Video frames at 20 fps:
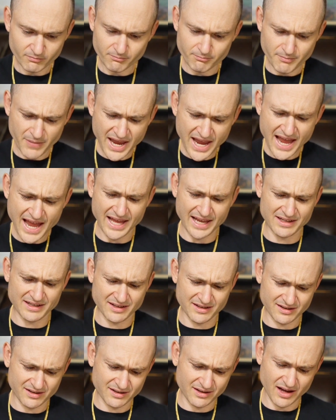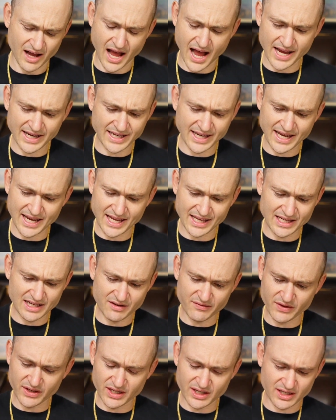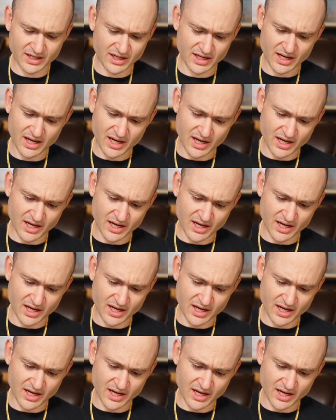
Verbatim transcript: Man, I can't even.